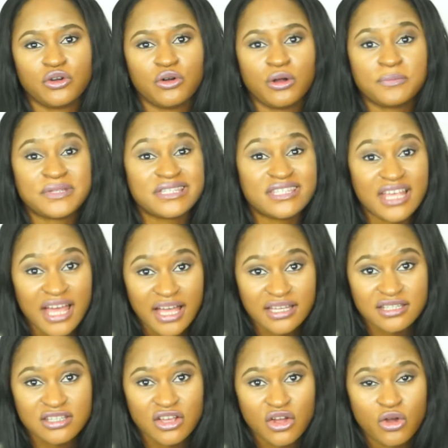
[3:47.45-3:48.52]

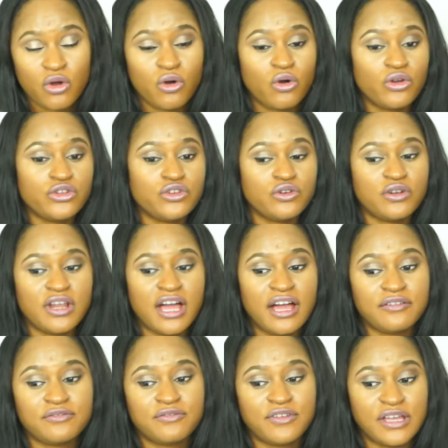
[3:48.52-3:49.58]
upset, or you're
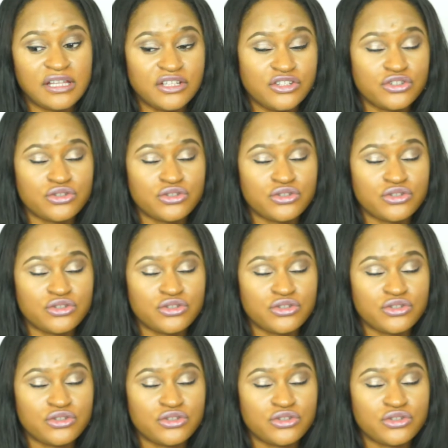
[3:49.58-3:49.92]
not failing